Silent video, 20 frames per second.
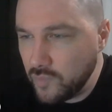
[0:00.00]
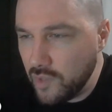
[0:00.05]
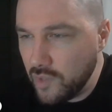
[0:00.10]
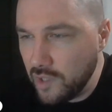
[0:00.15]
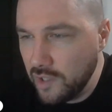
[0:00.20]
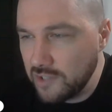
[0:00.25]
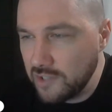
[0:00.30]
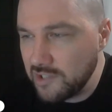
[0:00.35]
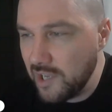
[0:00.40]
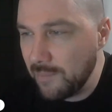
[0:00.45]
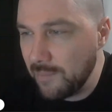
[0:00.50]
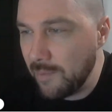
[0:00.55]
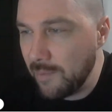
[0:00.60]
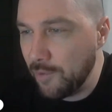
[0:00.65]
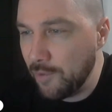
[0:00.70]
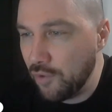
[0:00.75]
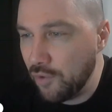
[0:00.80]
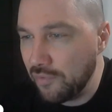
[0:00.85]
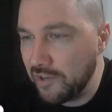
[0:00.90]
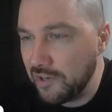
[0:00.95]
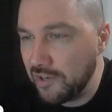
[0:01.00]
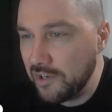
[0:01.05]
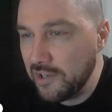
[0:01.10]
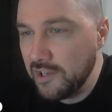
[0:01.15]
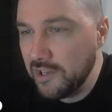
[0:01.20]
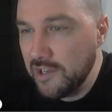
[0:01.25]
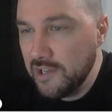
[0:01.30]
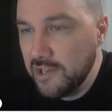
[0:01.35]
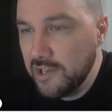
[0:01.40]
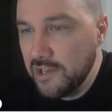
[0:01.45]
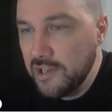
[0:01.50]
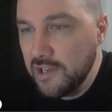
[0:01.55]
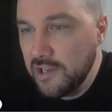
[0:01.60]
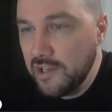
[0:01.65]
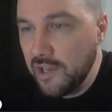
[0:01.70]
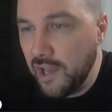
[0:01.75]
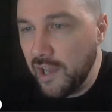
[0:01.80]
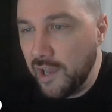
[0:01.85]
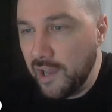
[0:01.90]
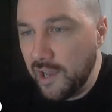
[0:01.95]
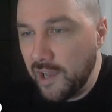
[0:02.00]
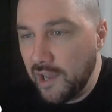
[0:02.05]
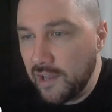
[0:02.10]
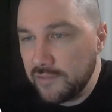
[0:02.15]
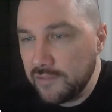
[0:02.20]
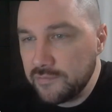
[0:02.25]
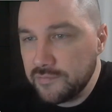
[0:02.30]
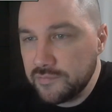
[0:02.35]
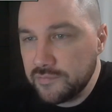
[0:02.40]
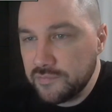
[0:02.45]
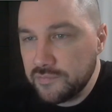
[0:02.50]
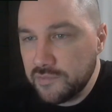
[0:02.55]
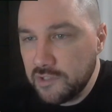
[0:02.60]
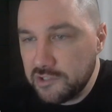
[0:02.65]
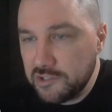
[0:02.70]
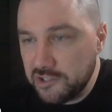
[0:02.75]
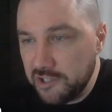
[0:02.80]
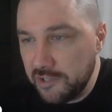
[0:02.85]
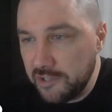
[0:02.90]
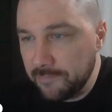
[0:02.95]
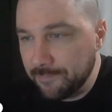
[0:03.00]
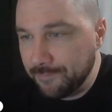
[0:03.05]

Let's keep it moving. Let's see.